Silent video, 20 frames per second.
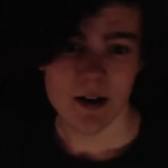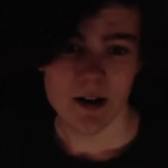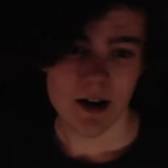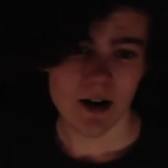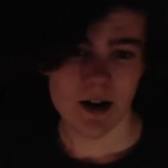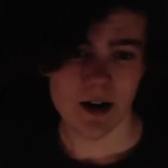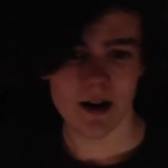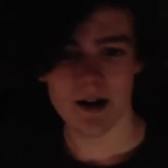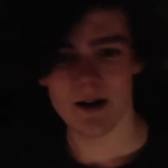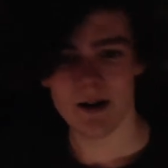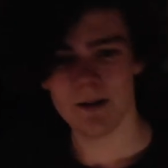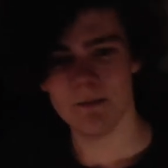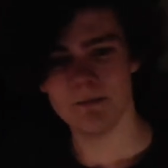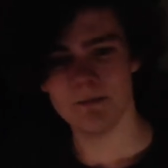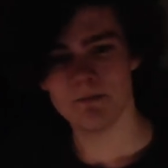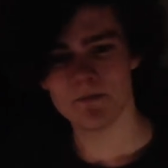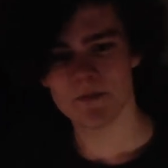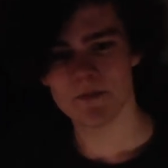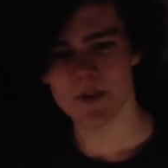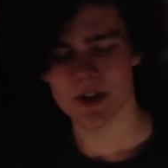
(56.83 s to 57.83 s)
know.
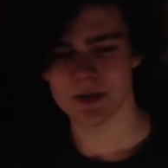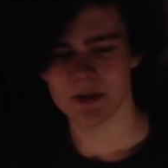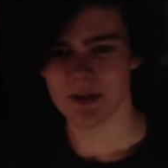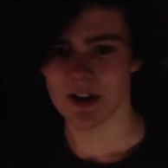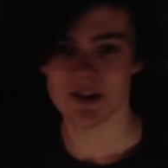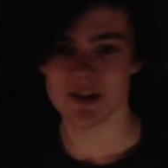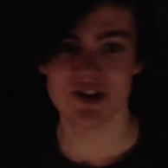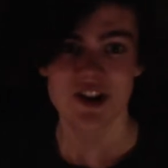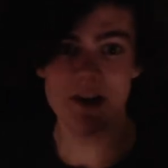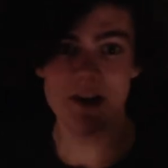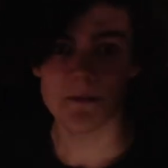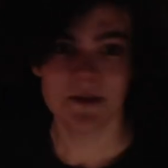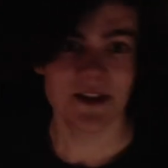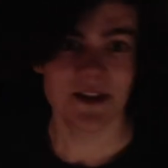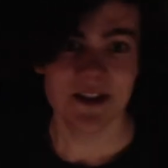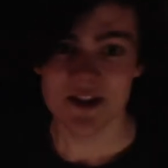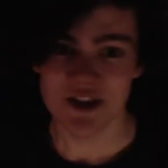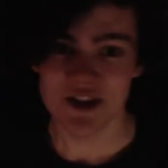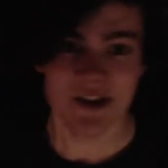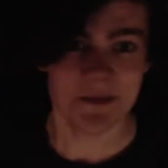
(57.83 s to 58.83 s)
Or chips.
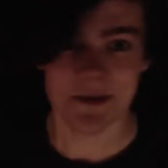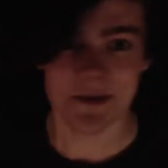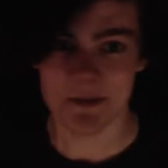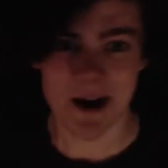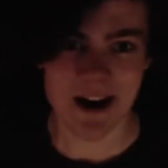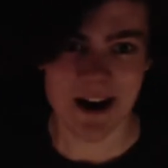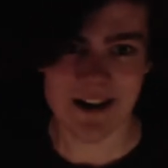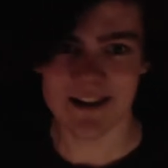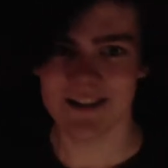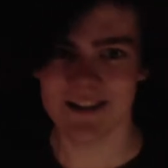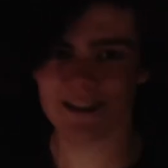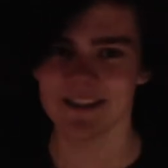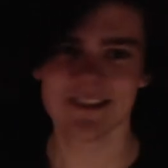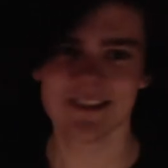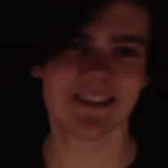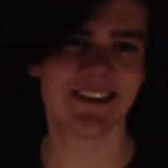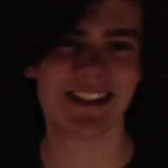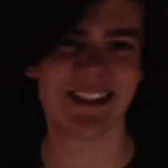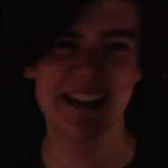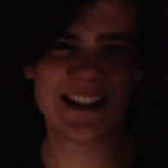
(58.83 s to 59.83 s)
Chips might.
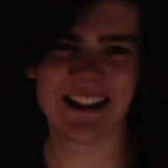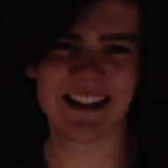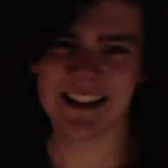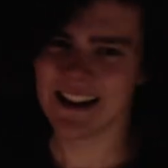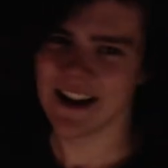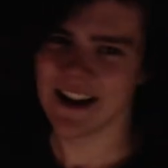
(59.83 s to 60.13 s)
I don't